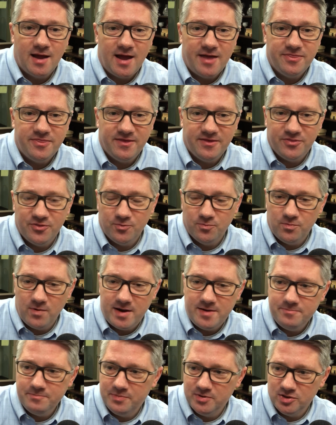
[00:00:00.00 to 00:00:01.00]
I think they're
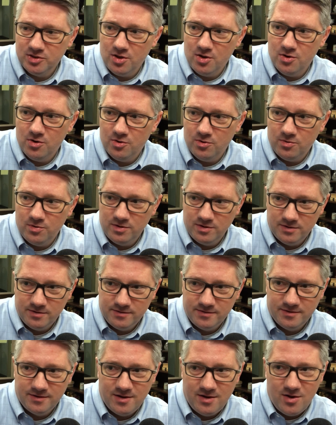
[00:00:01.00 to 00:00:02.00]
right below
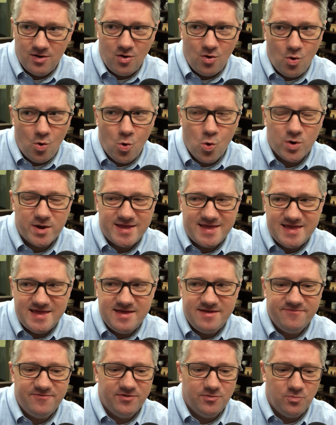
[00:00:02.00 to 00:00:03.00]
or
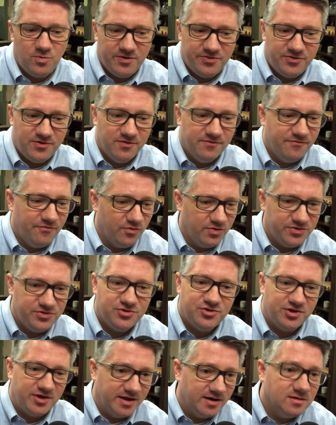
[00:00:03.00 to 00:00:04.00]
even with your voice
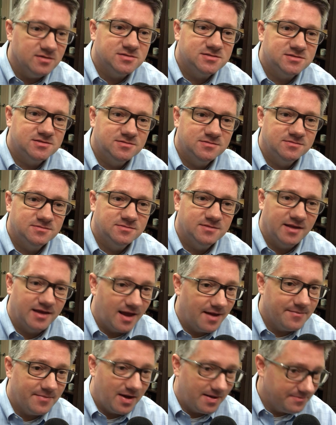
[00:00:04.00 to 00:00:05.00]
channels. Like
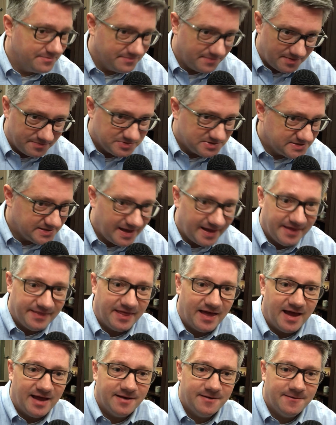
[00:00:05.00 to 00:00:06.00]
I'm saying
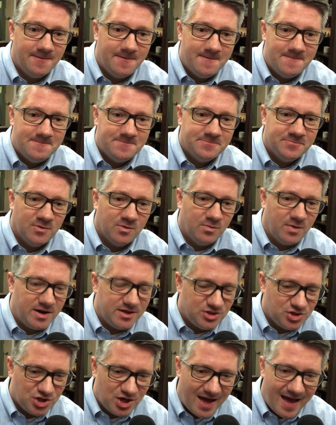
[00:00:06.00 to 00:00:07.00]
that, right?
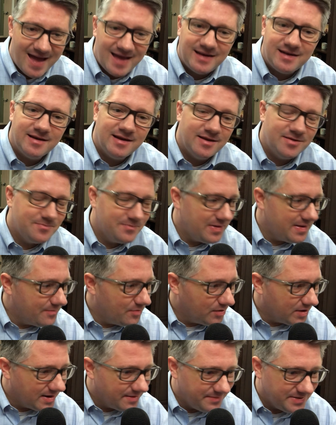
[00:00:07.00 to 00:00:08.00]
Chat,
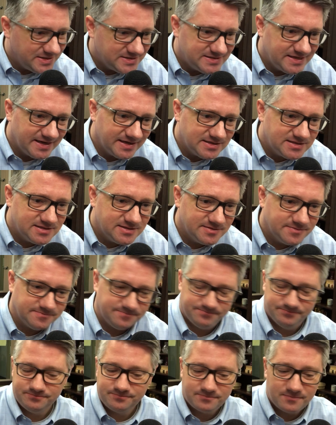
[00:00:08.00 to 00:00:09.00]
people can be ticked,
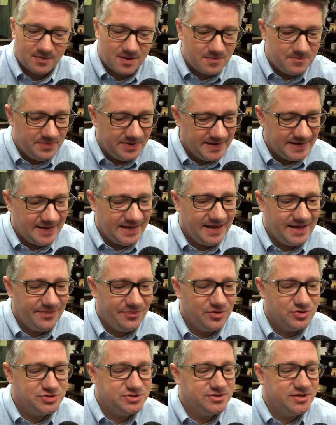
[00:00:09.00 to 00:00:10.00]
but again,
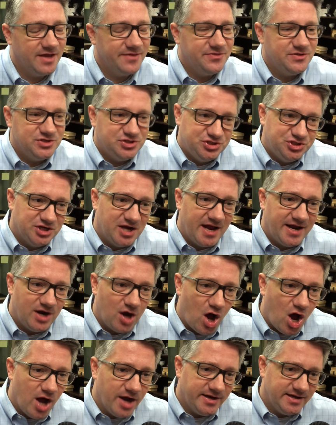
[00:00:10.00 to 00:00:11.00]
there's not this giant
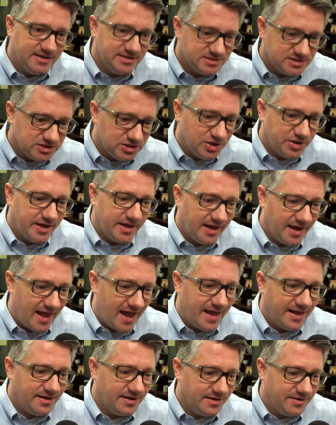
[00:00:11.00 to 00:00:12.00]
audience looking
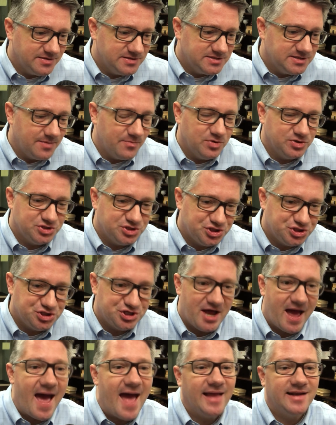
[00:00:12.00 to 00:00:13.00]
at someone's
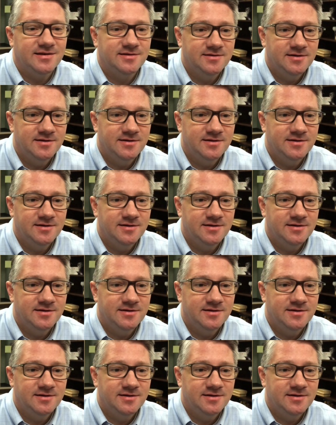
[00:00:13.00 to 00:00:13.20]
chat.